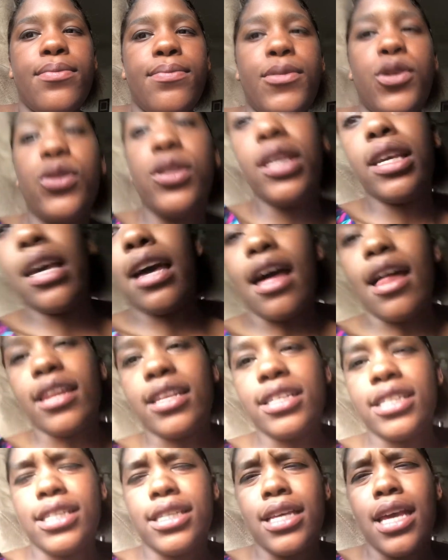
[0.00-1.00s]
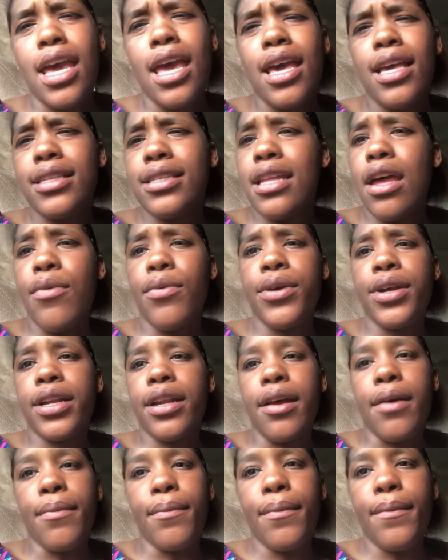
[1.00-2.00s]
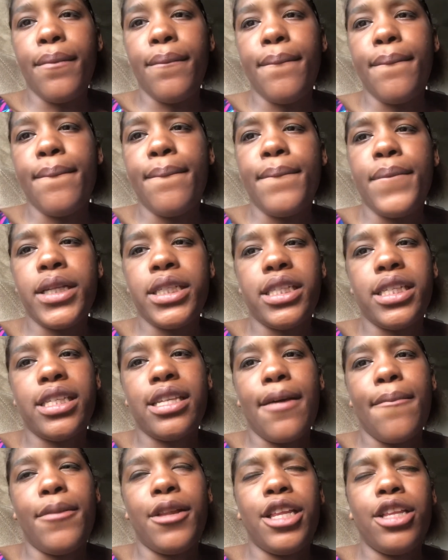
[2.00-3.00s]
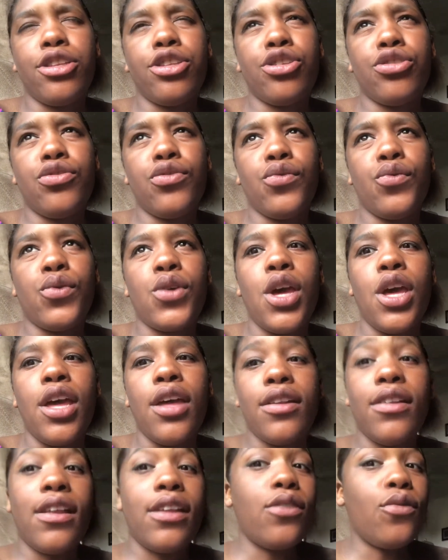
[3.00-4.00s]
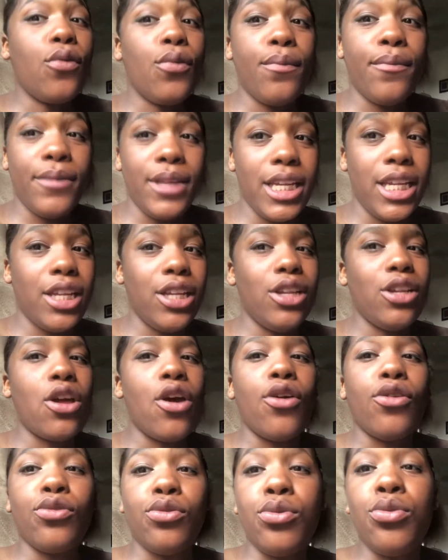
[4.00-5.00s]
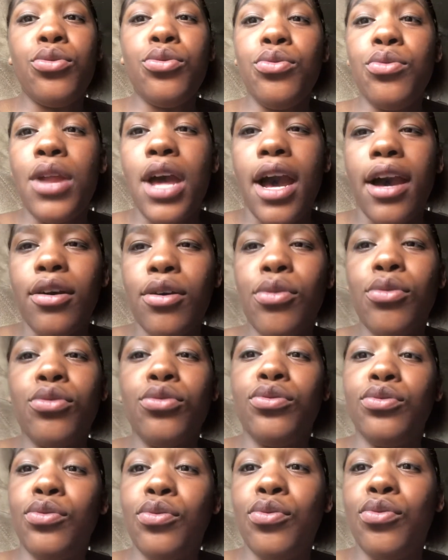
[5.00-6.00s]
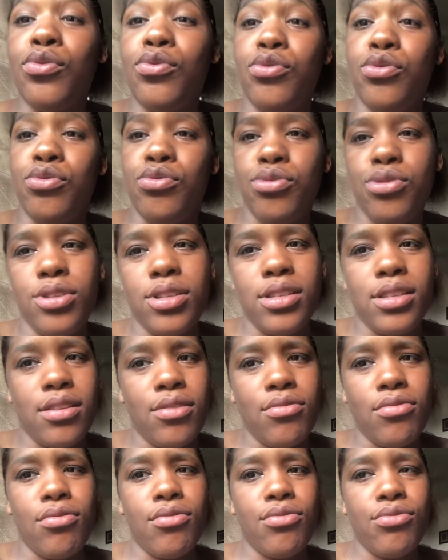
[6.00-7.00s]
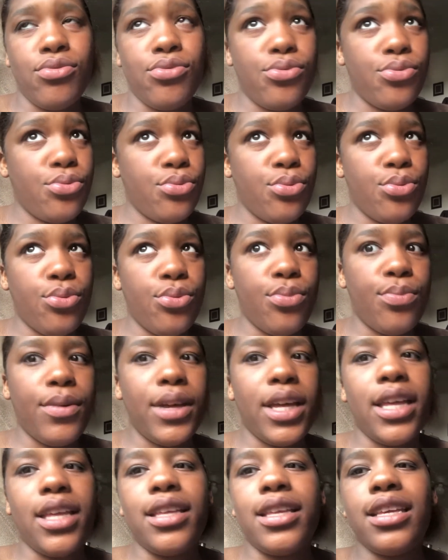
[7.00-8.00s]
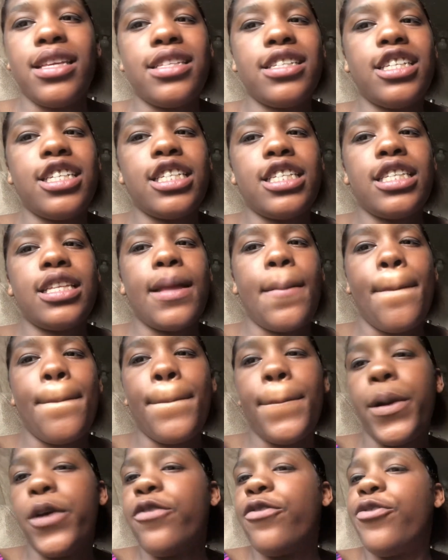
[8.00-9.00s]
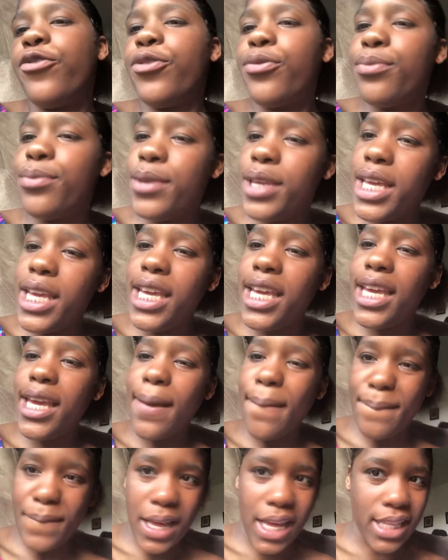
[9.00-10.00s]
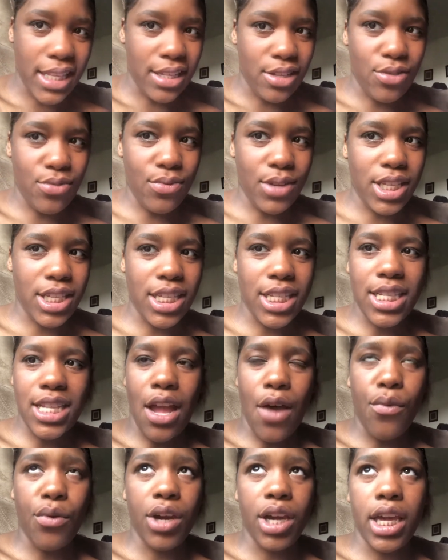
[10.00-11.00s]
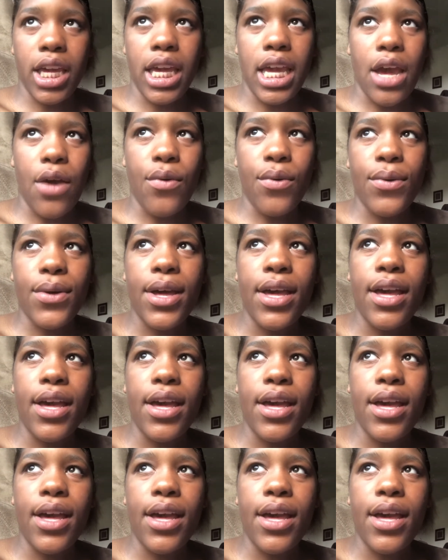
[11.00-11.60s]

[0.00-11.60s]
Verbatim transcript: Mostly college. It's not working out much as I planned it to. That don't mean do not go to school. You should still go to school, but it's just for me in my situation it's not working out